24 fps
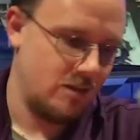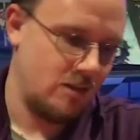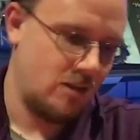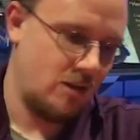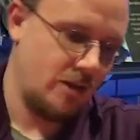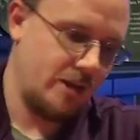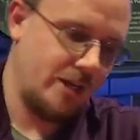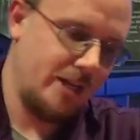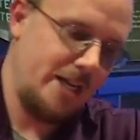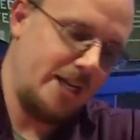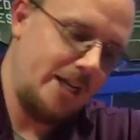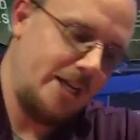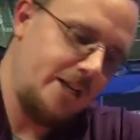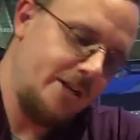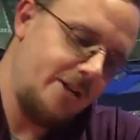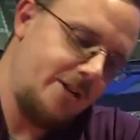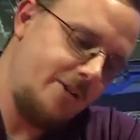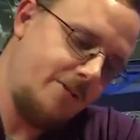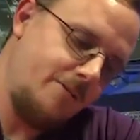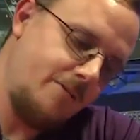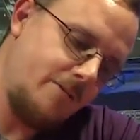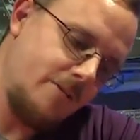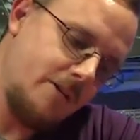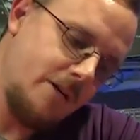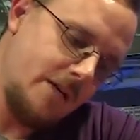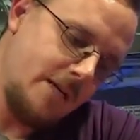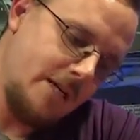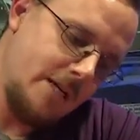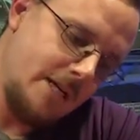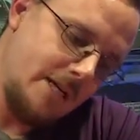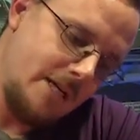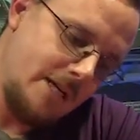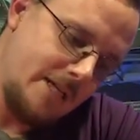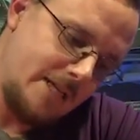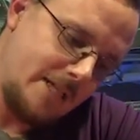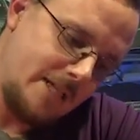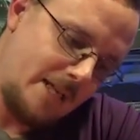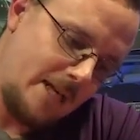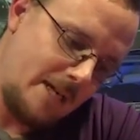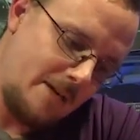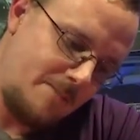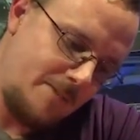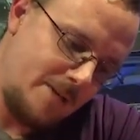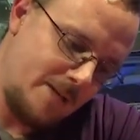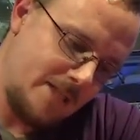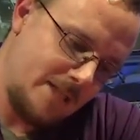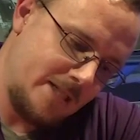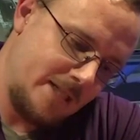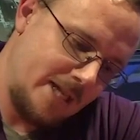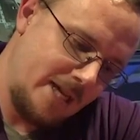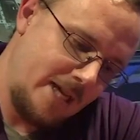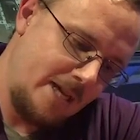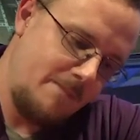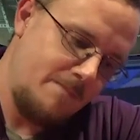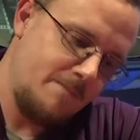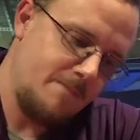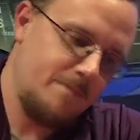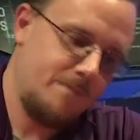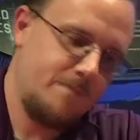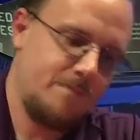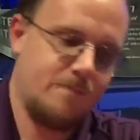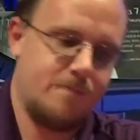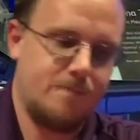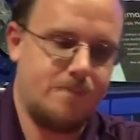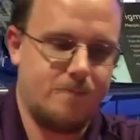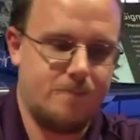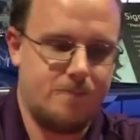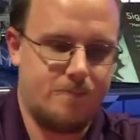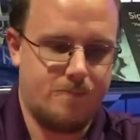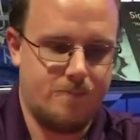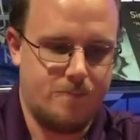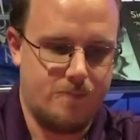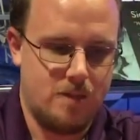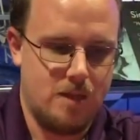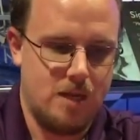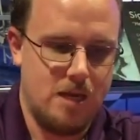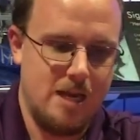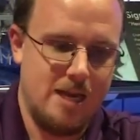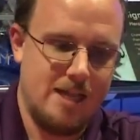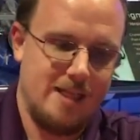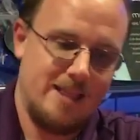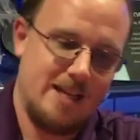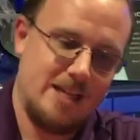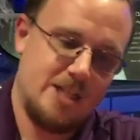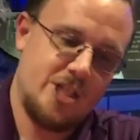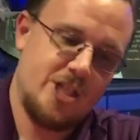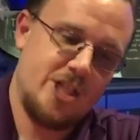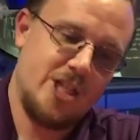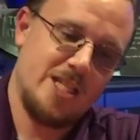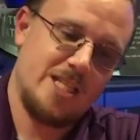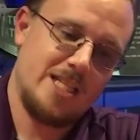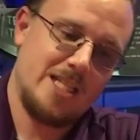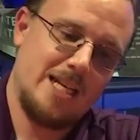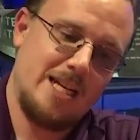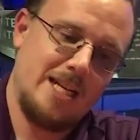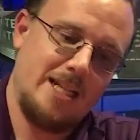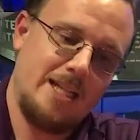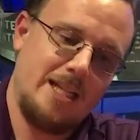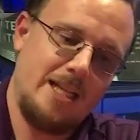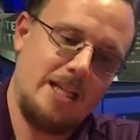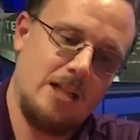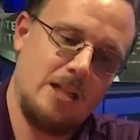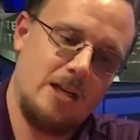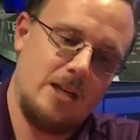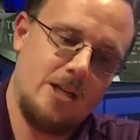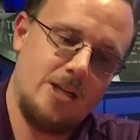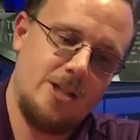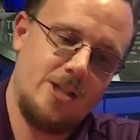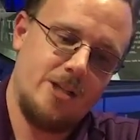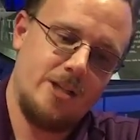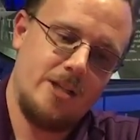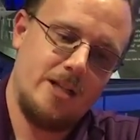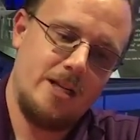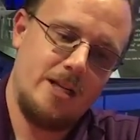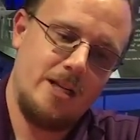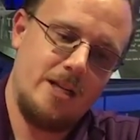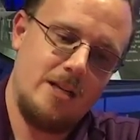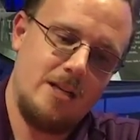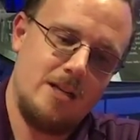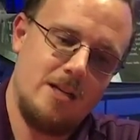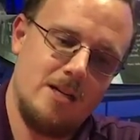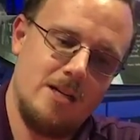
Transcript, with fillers: All you need to do is get a piece of tape that's just slightly larger than it.